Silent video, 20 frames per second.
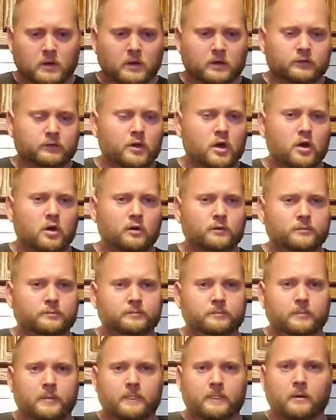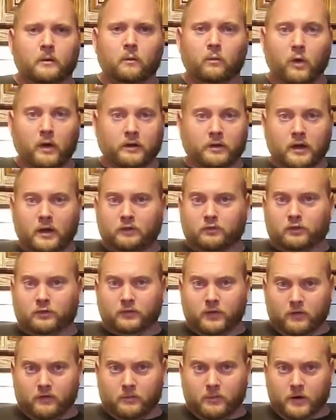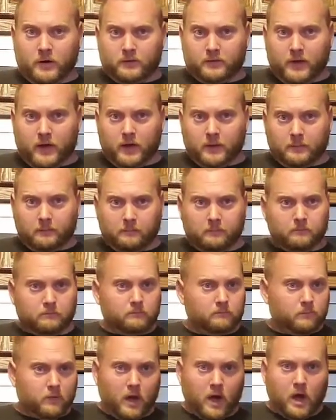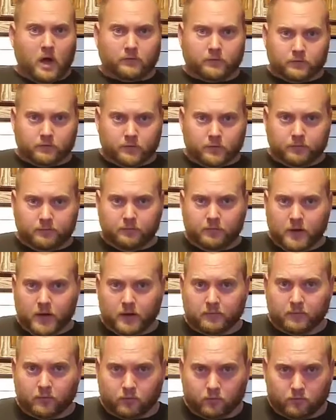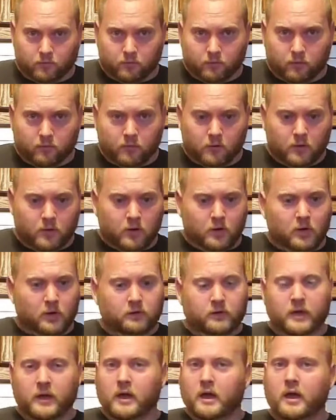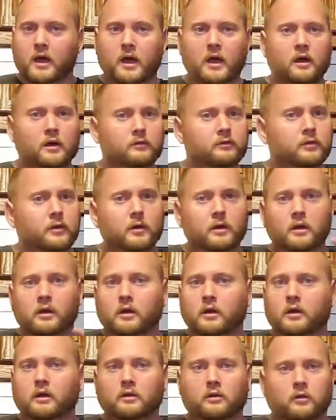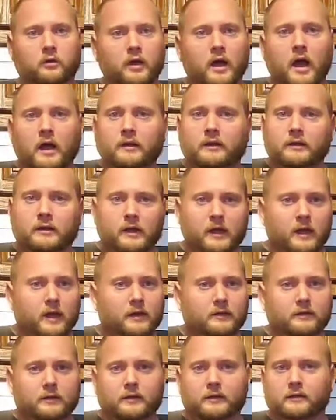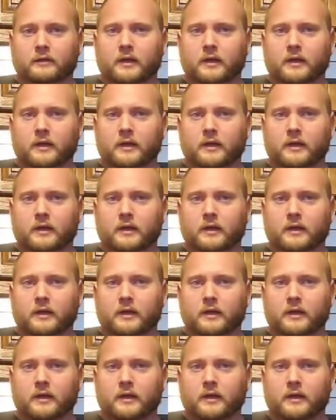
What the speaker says: So, what catches everybody's eye? Obviously, flavors. They have your cotton candy.